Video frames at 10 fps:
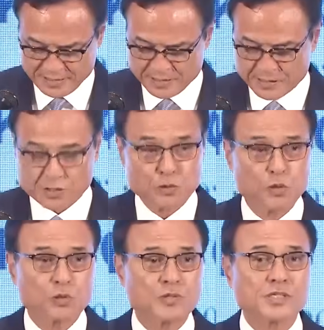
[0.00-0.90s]
So
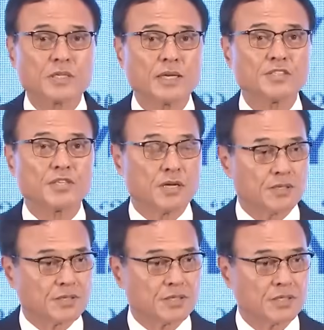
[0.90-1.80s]

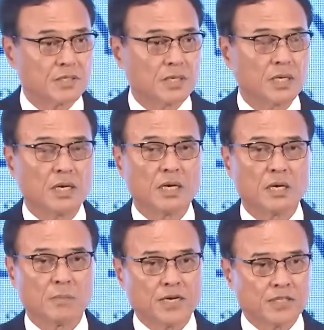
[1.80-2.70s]
congratulations,
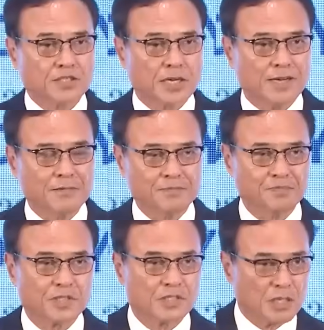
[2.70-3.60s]
Maeda-san,
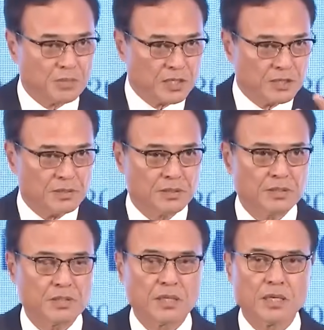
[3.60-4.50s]
Samir,
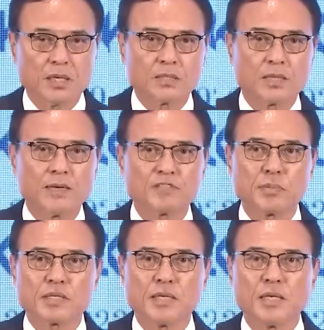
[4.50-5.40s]
and
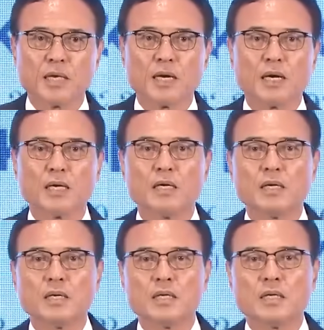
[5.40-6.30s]
everybody here.
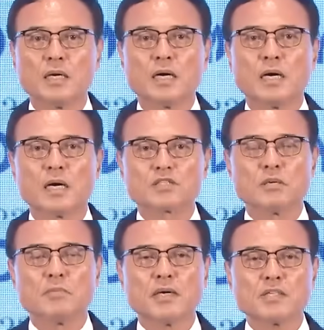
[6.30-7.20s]
as
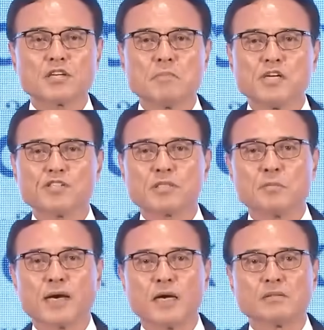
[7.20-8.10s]
Maeda-san mentioned
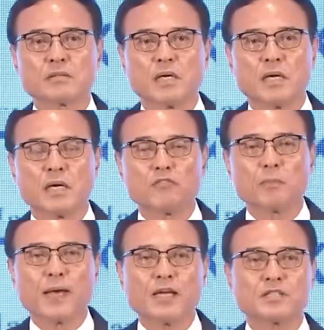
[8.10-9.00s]
about our
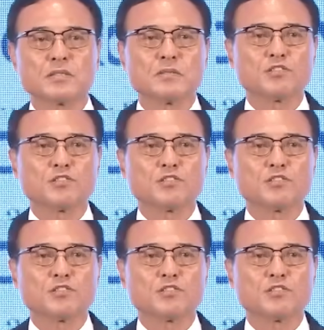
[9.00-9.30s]
passion of